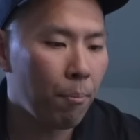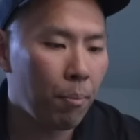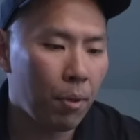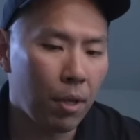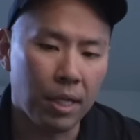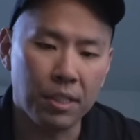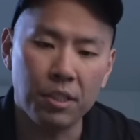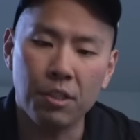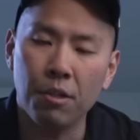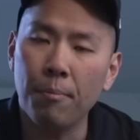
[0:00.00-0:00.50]

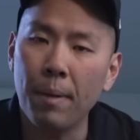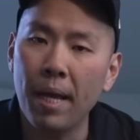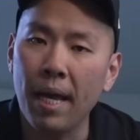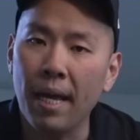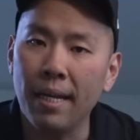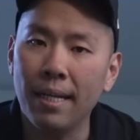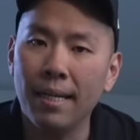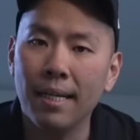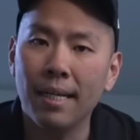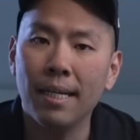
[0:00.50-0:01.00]
plus your
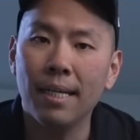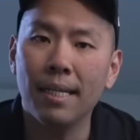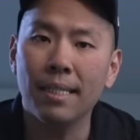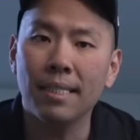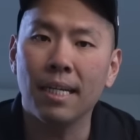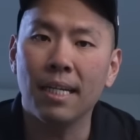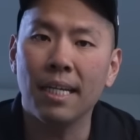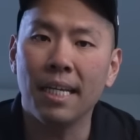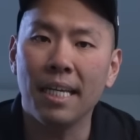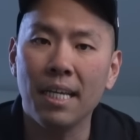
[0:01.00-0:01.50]
bet
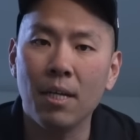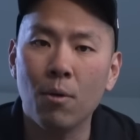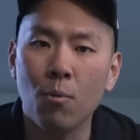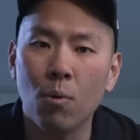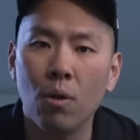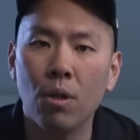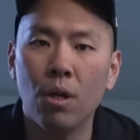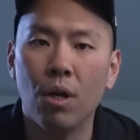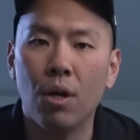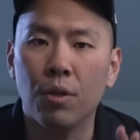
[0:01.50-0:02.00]
is gonna
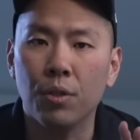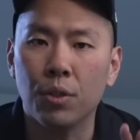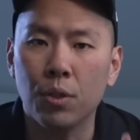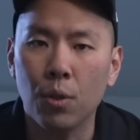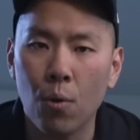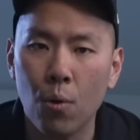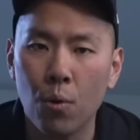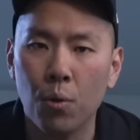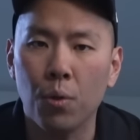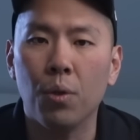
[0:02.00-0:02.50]
equal a
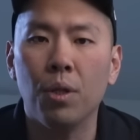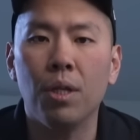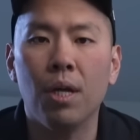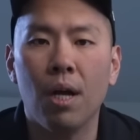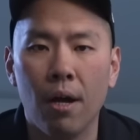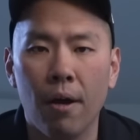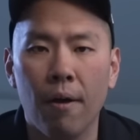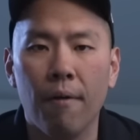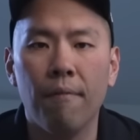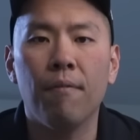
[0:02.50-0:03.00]
total
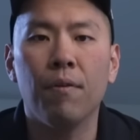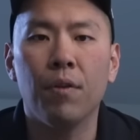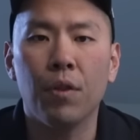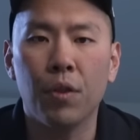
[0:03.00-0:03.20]
of